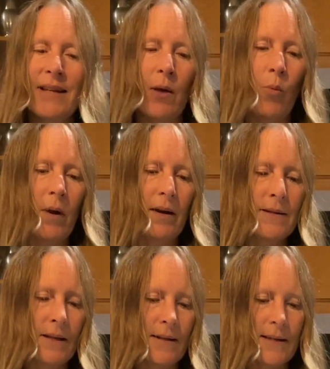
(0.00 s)
and what I
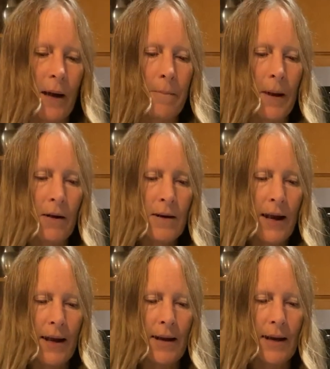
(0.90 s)
did is I
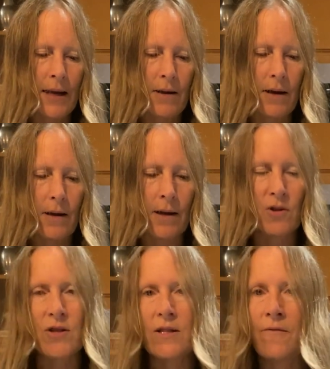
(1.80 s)
marinated it in
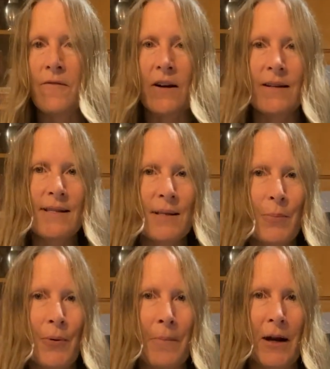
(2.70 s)
just a very
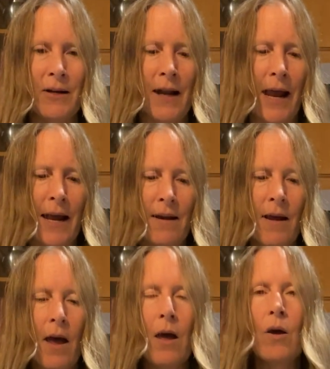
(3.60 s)
simple
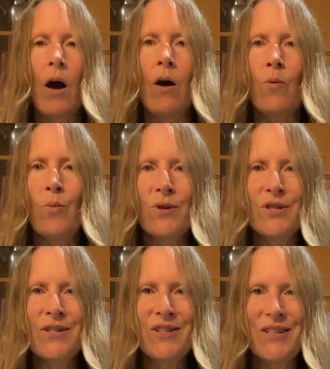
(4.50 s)
marinade.
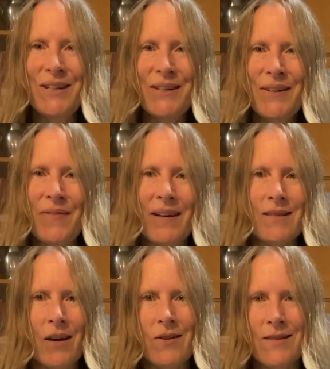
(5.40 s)
Worcestershire, if that's
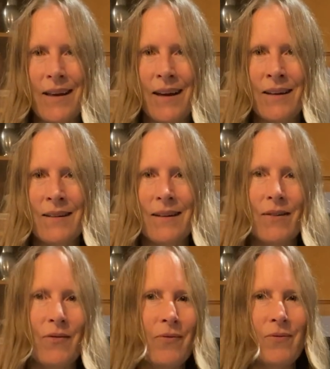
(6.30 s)
how you say it.
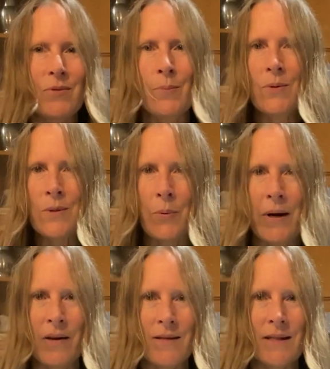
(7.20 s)
If you're supposed to
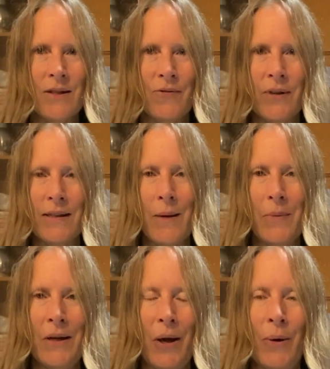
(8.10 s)
pronounce it different, let
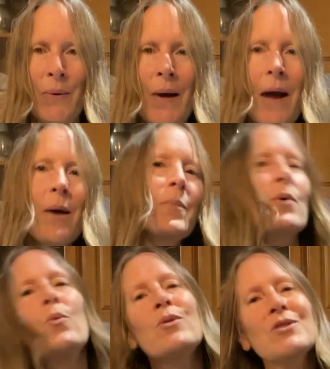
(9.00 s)
me know.
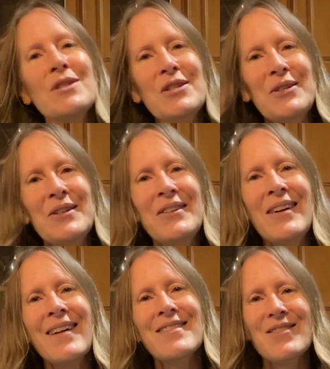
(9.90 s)
But
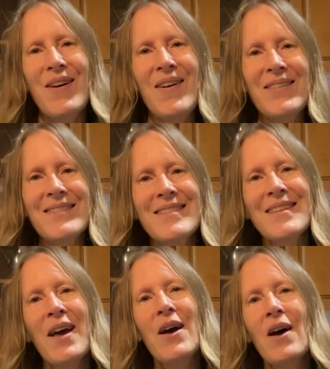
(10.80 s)
Worcestershire sauce,
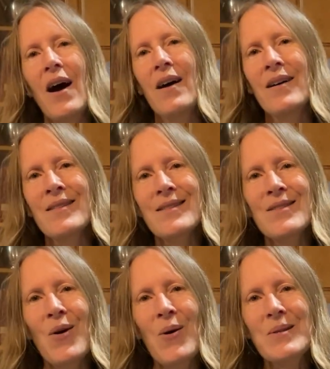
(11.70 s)

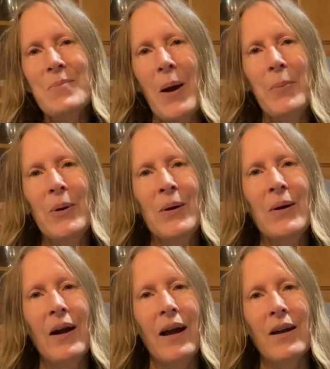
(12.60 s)
salt,
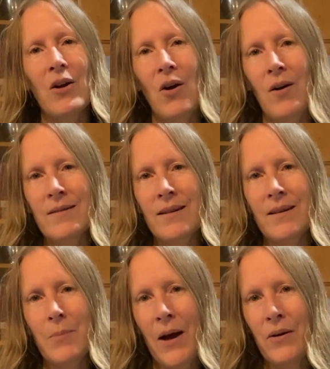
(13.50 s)
pepper, and
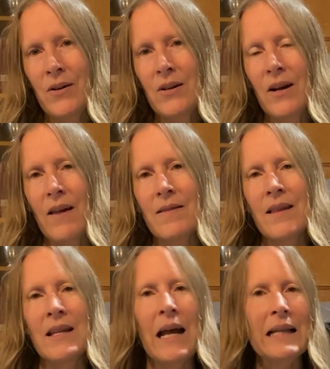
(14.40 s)
garlic powder, and
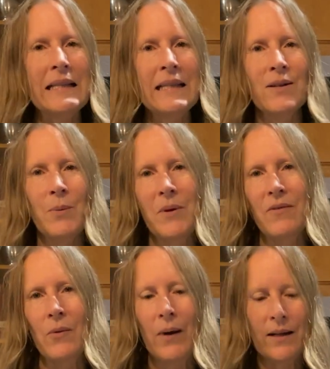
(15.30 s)
then a little bit
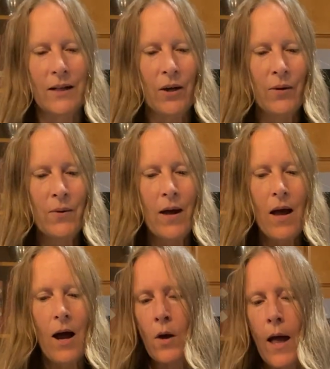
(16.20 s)
of oregano.
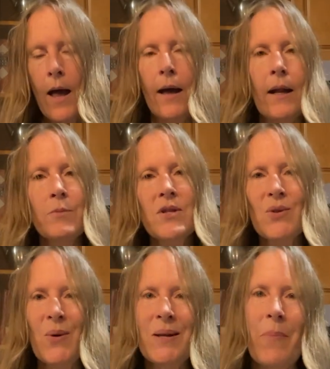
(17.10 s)
And I'm just going to